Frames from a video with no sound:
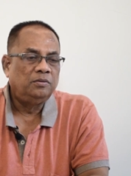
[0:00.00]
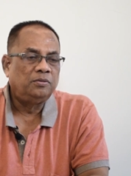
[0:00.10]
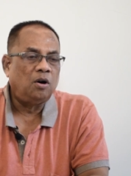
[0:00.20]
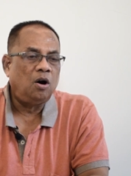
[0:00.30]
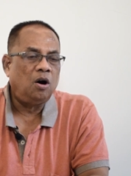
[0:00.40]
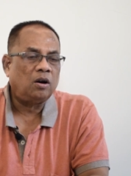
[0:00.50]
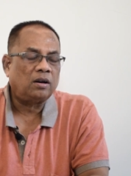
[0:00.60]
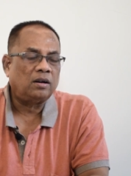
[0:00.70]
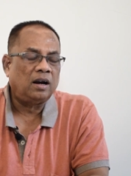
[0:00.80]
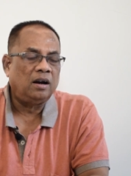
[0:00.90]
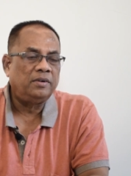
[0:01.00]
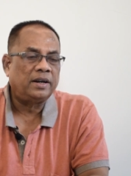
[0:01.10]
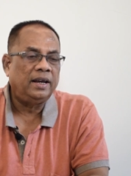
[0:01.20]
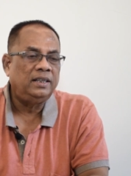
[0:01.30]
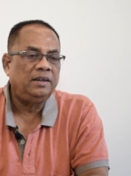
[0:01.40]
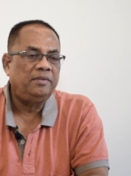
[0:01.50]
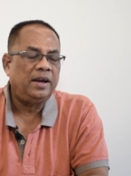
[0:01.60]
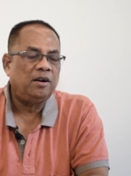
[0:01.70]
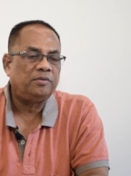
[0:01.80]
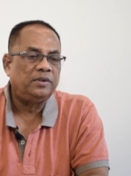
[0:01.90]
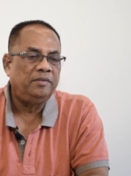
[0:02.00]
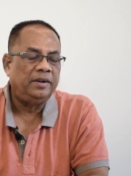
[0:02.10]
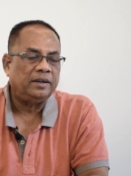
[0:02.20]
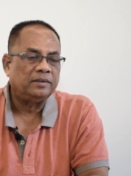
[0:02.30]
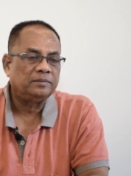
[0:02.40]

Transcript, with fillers: for our healthy way of living.